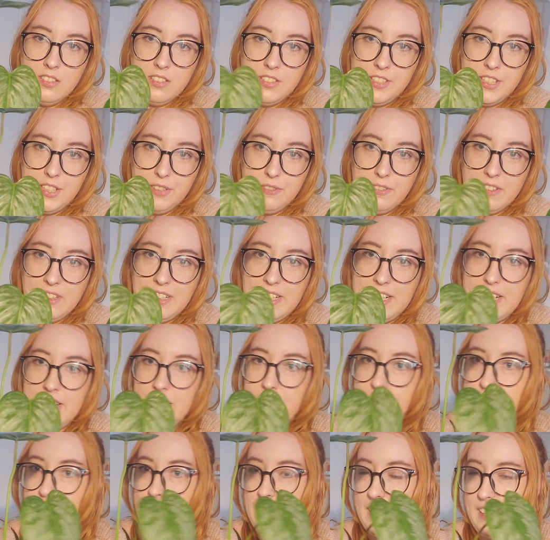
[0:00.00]

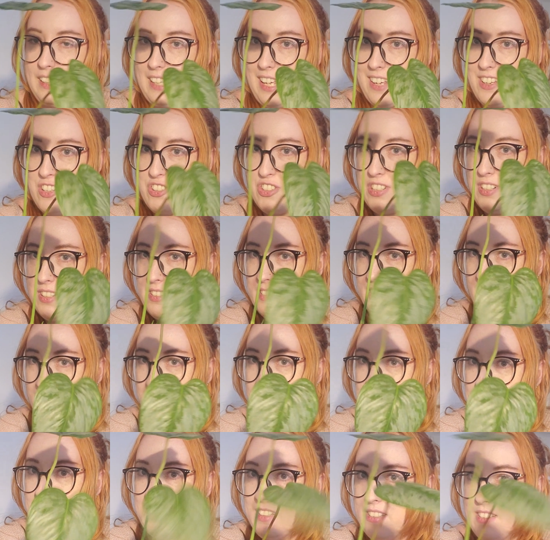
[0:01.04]
variegation is
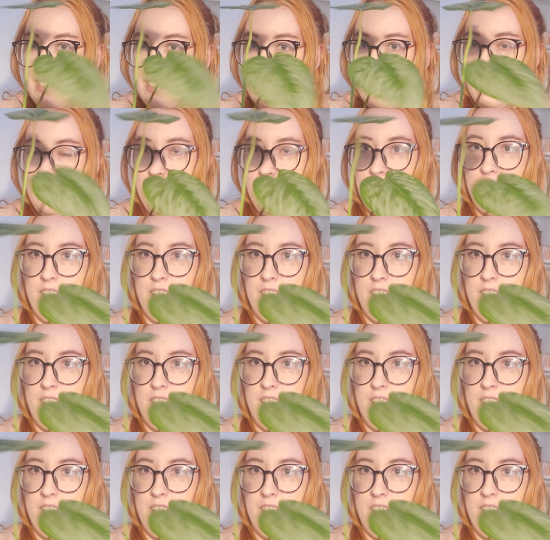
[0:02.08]
on these.